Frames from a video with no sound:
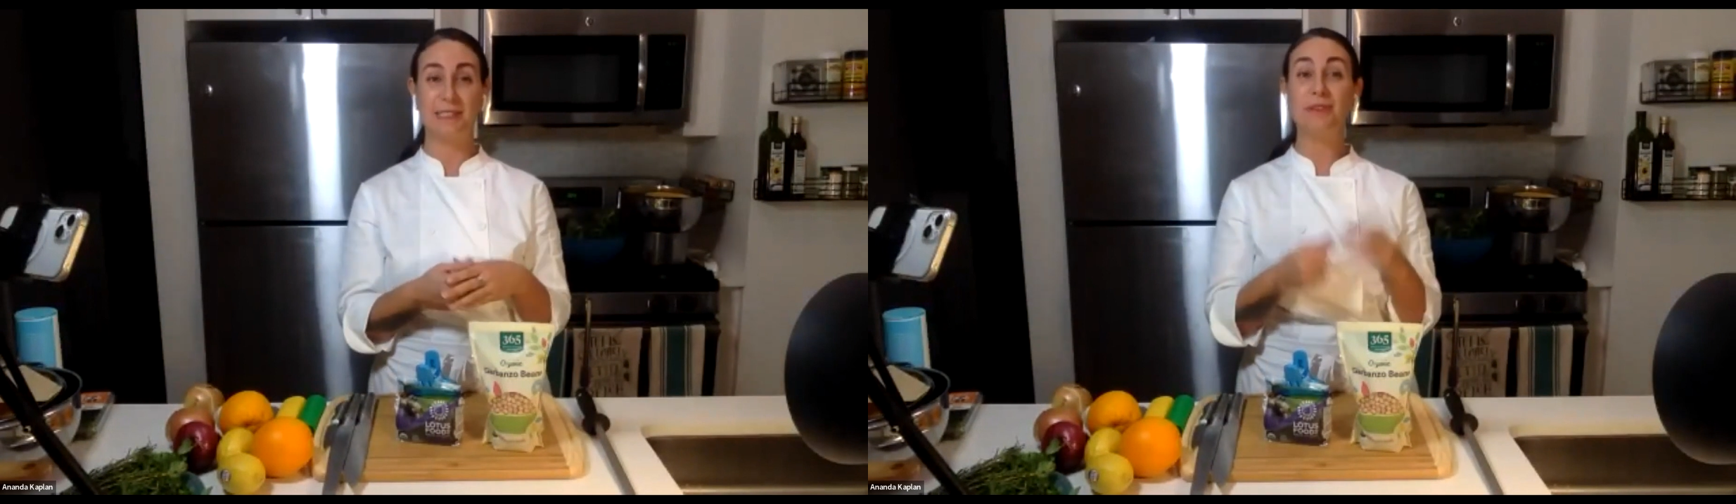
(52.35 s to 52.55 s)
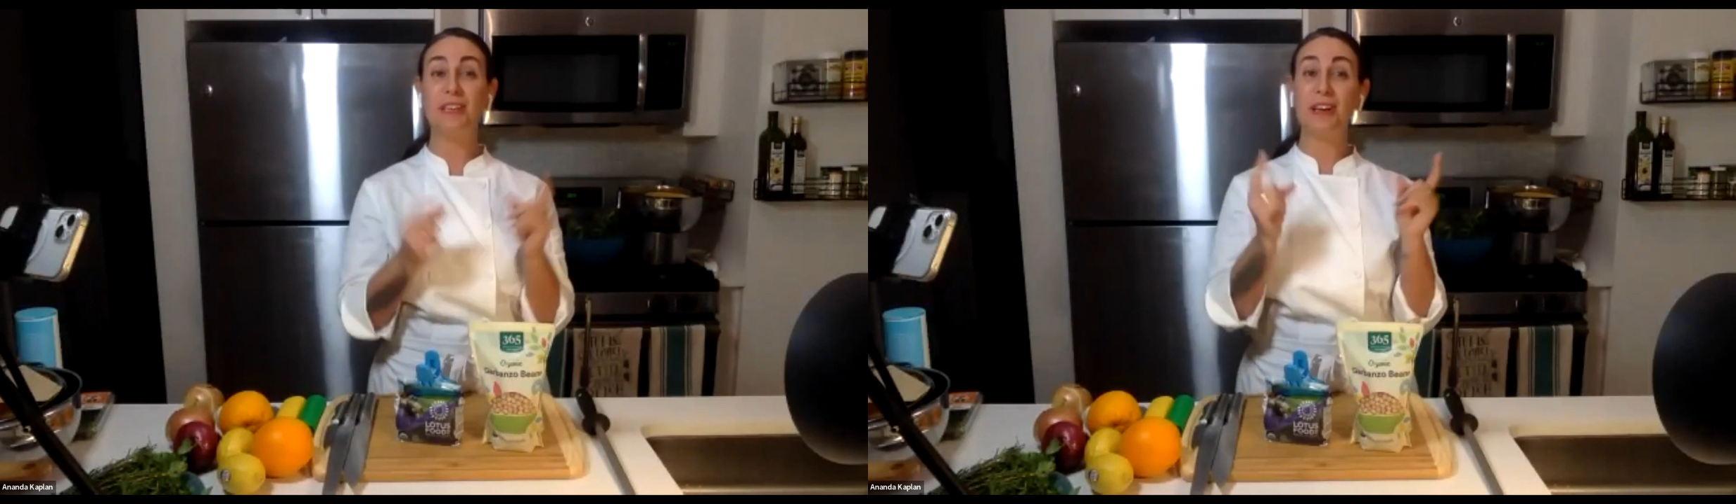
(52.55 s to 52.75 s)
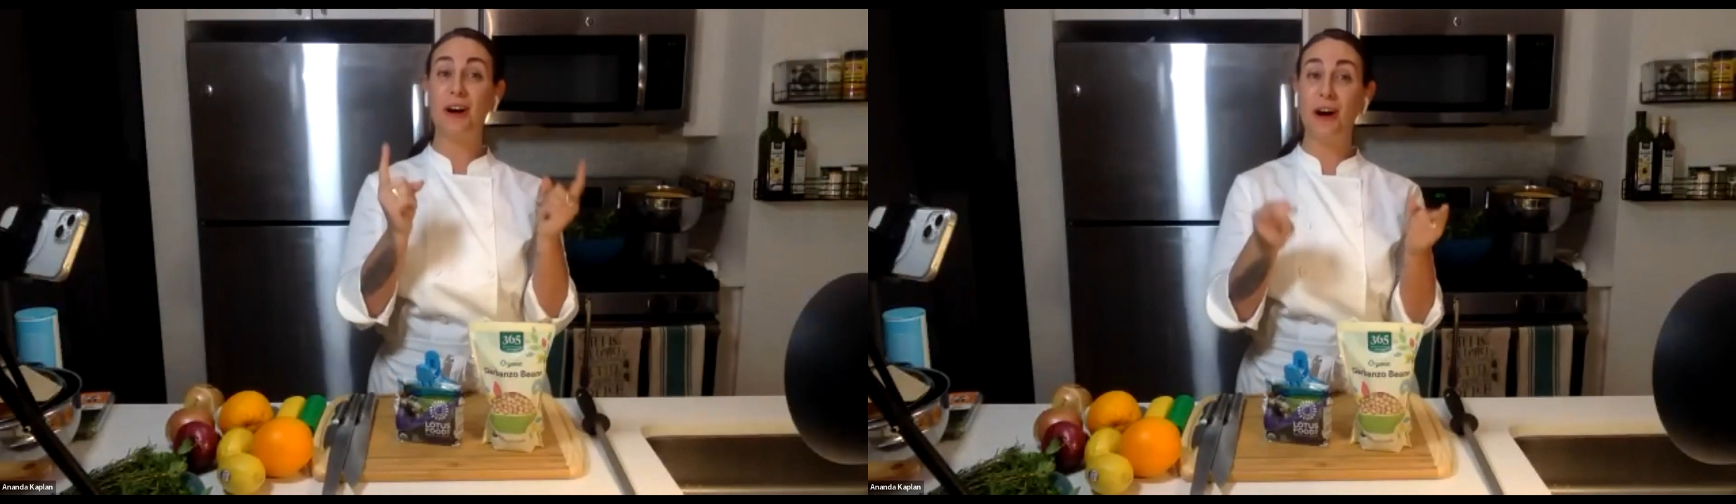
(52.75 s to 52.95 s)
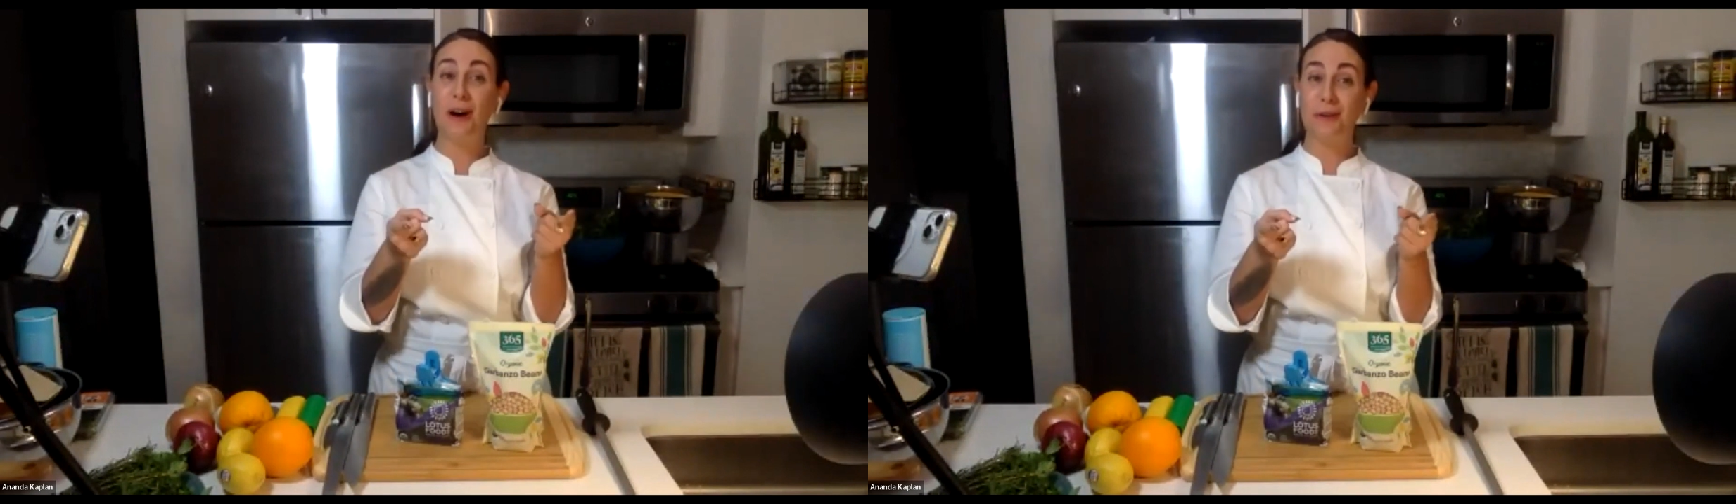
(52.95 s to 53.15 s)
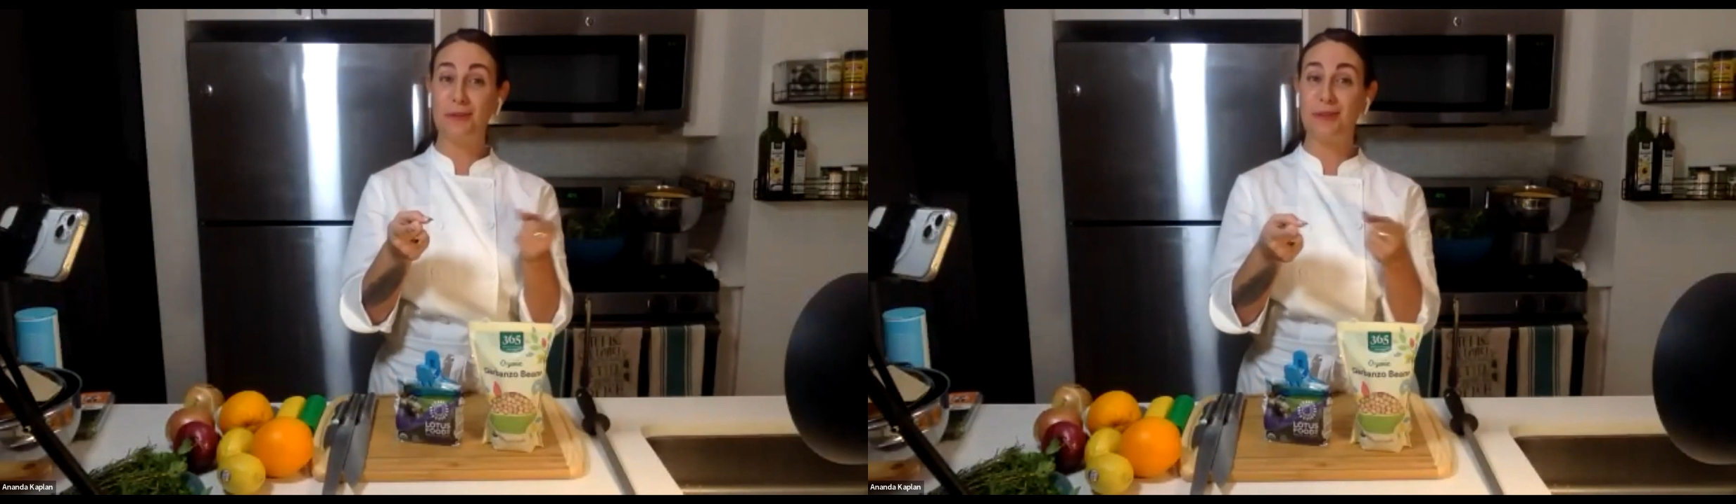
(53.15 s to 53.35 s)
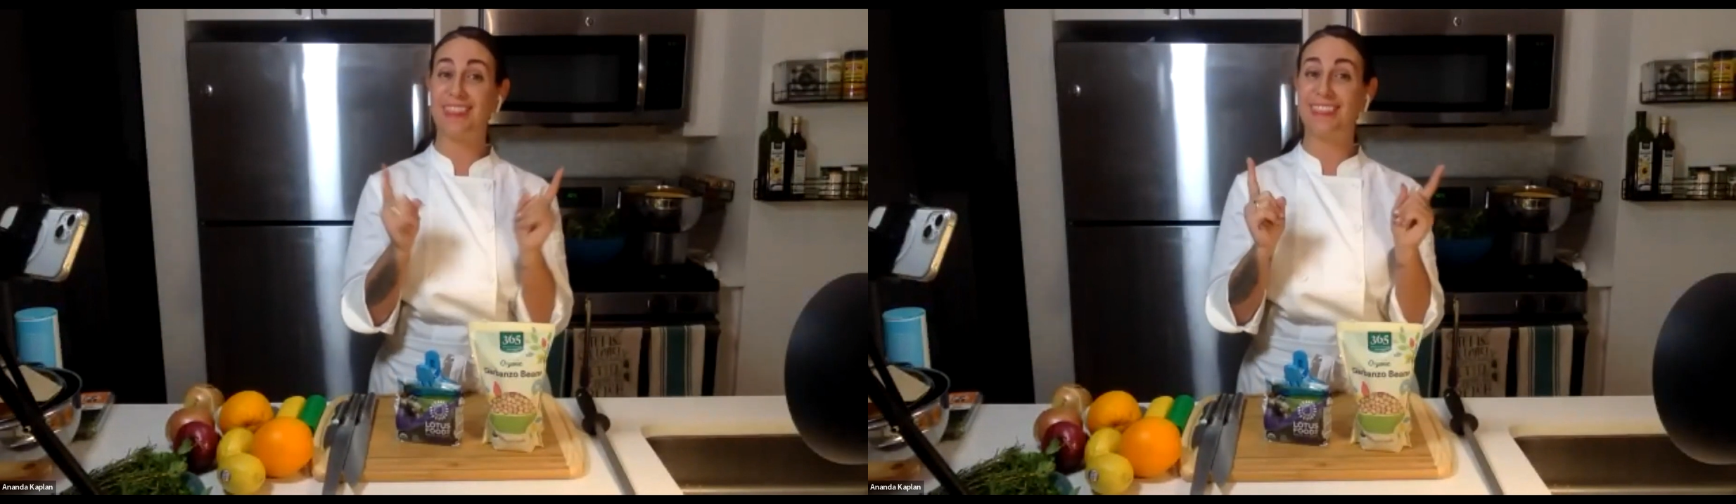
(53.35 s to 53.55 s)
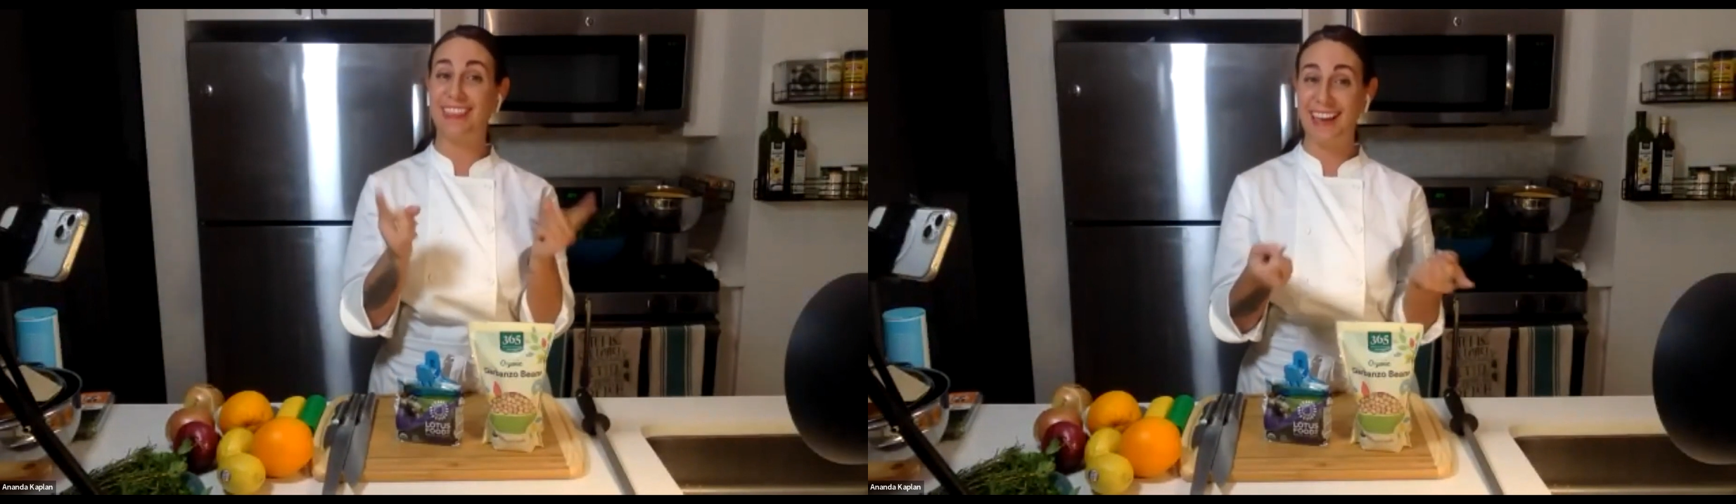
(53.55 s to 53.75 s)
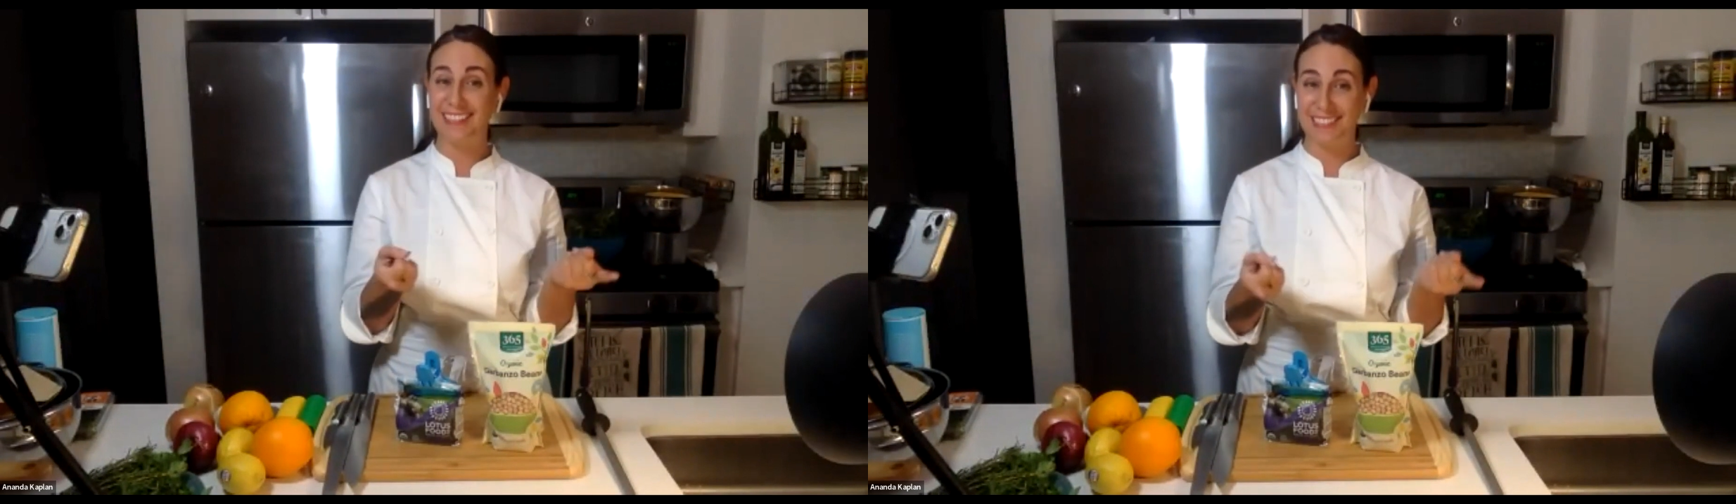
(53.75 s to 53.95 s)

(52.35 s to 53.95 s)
And we're like, oh, that's